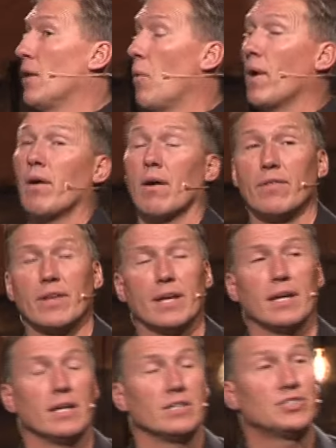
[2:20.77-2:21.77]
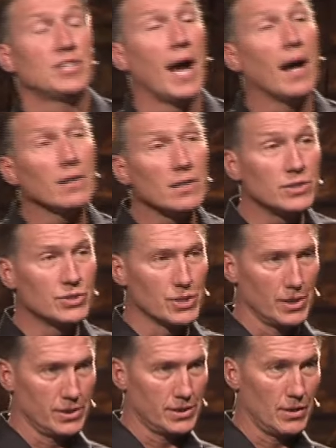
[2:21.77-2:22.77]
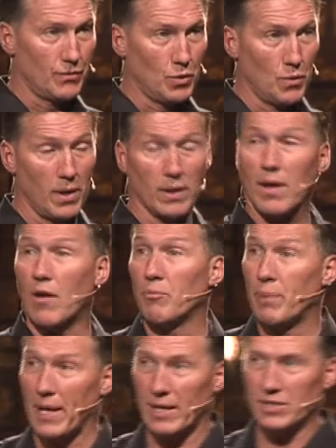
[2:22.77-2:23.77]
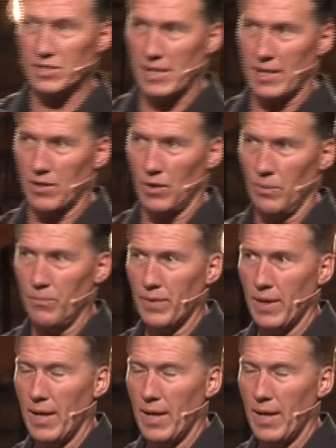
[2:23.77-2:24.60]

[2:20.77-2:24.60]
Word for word: And what are the challenges, if you will, of being single?